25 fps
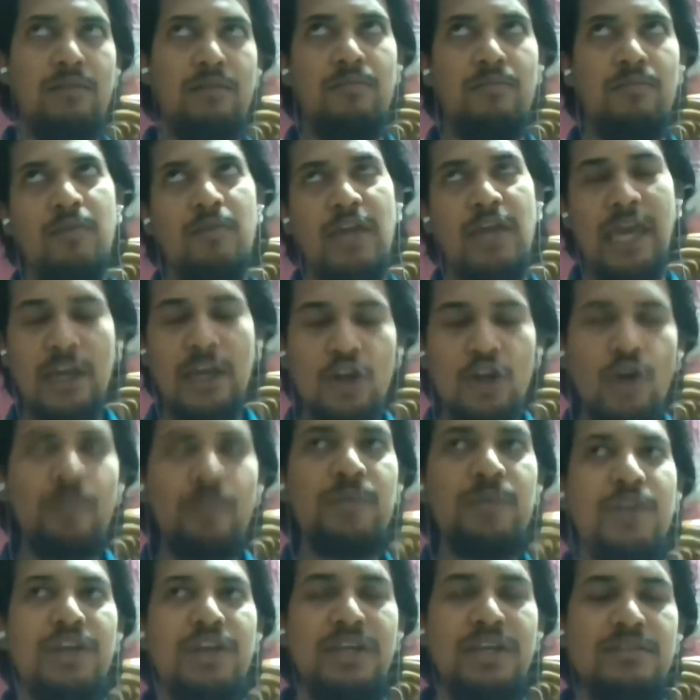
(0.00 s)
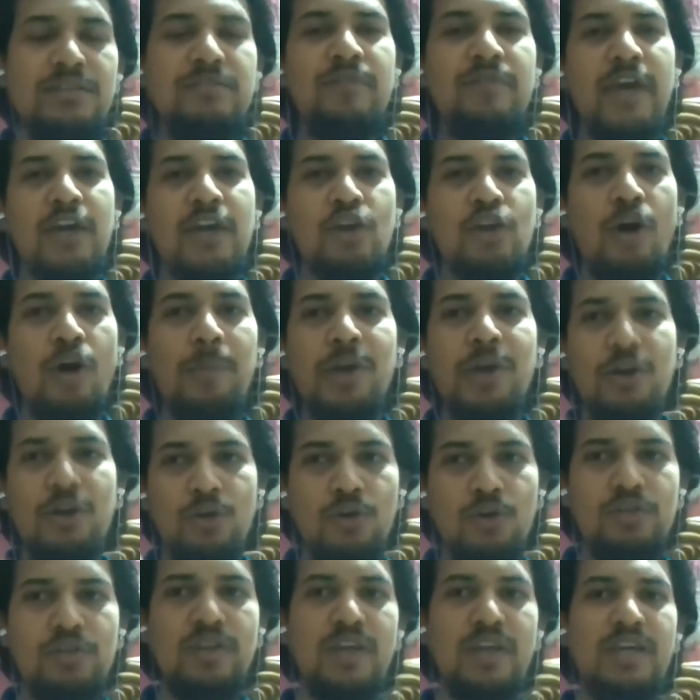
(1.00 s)
economic? The reason why economic
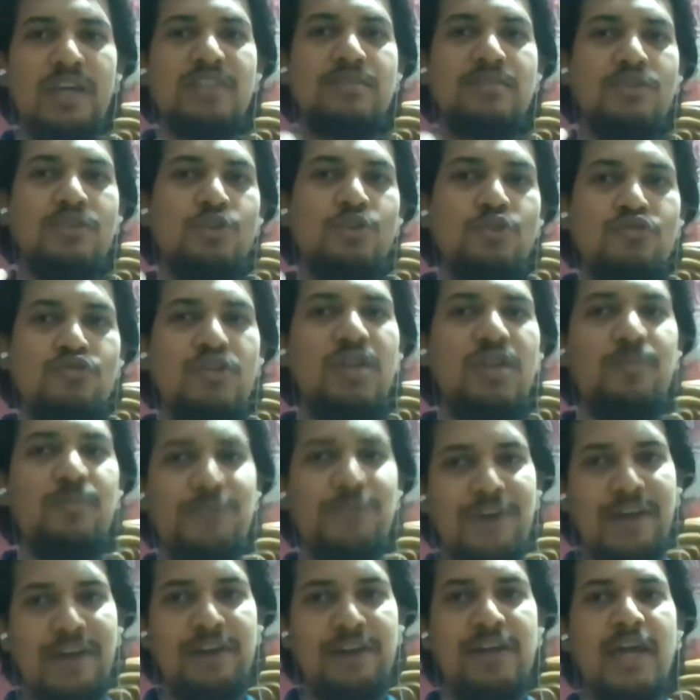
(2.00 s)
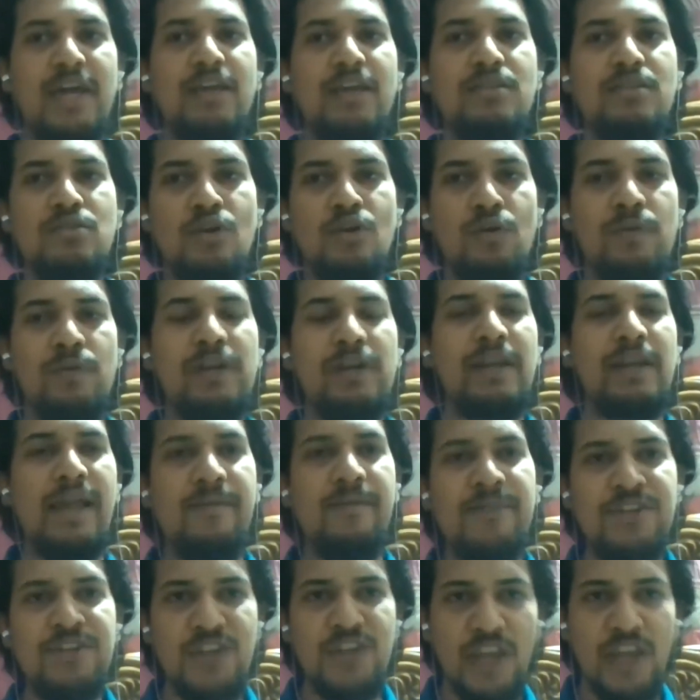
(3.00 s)
growth is usually prioritized over
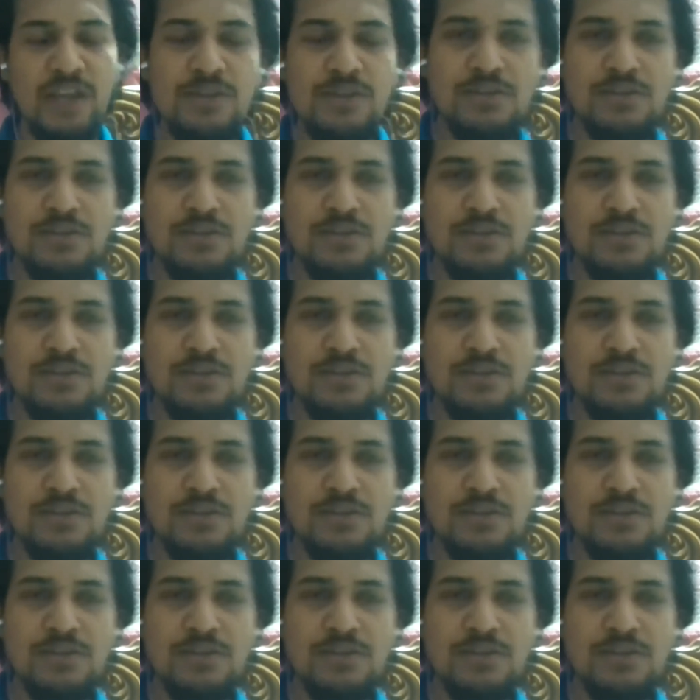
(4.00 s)
climate change